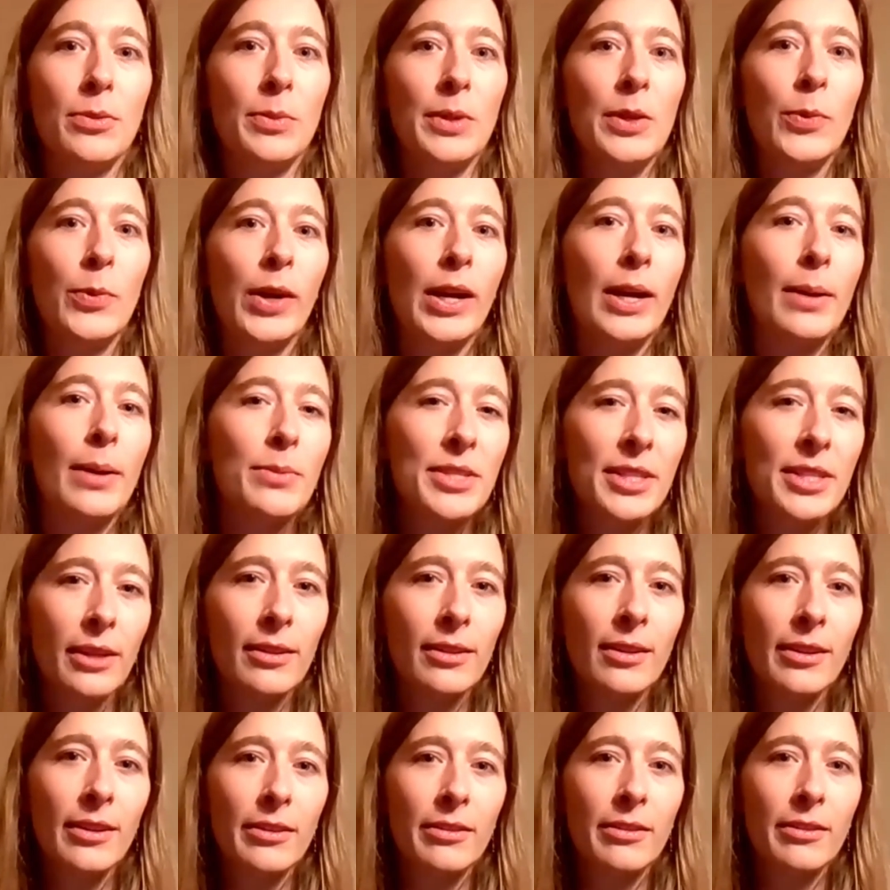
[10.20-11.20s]
me where I'm
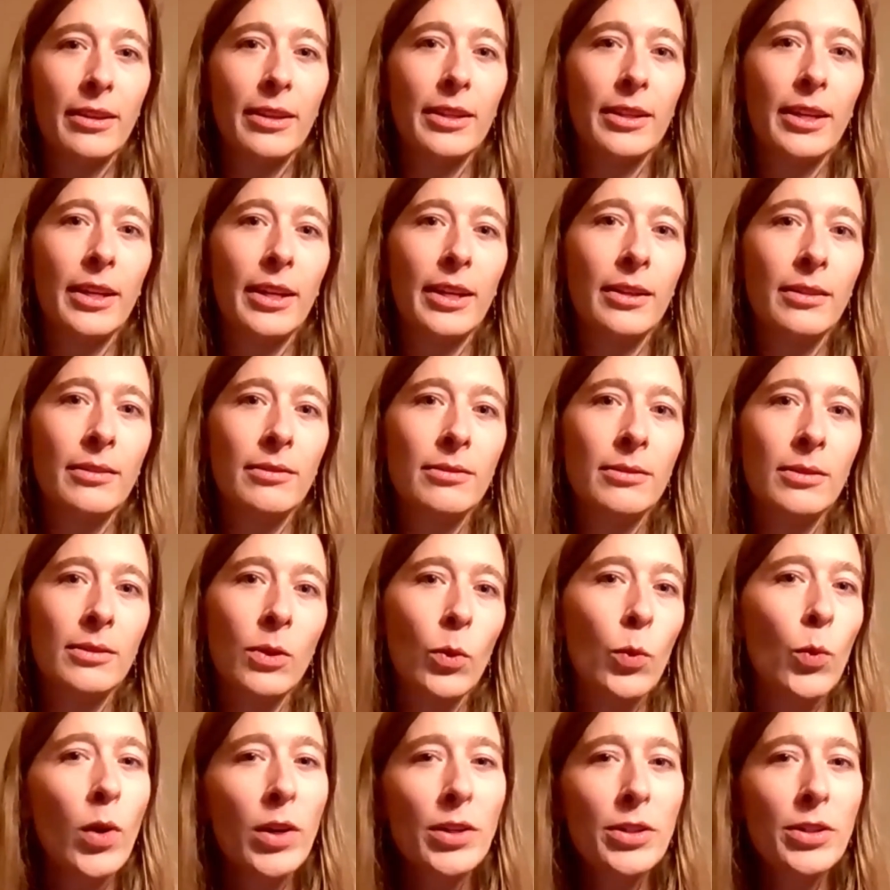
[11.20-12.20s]
suddenly thinking,
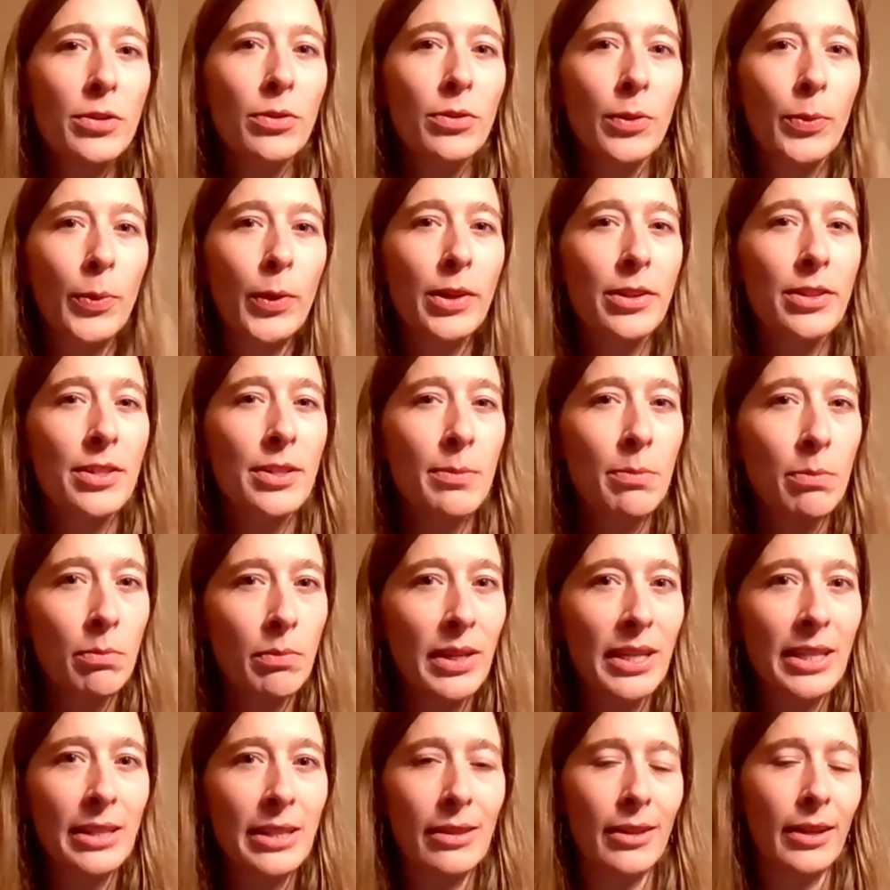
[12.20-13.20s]
what do the words
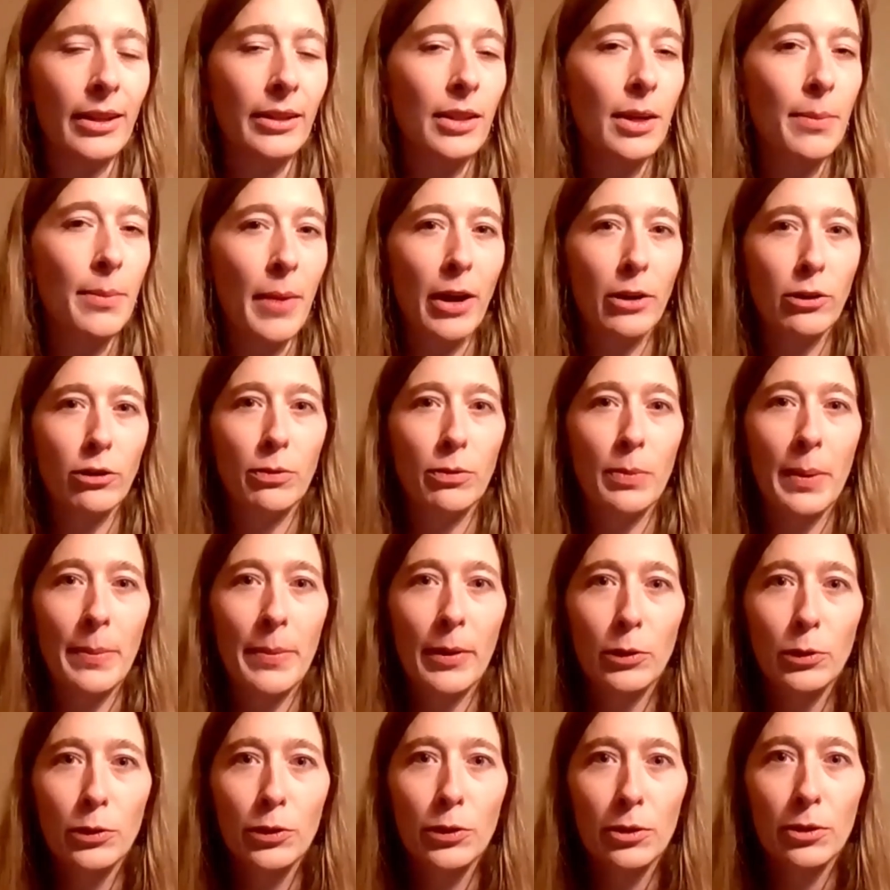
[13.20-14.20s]
mean that come out of my
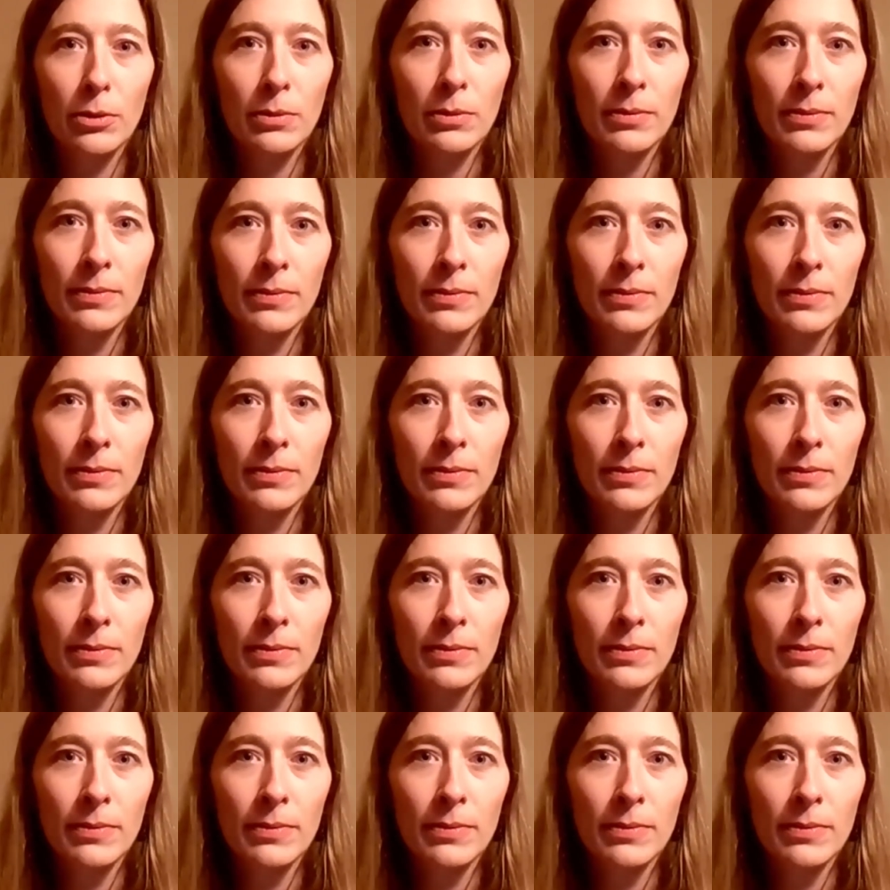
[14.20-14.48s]
mouth?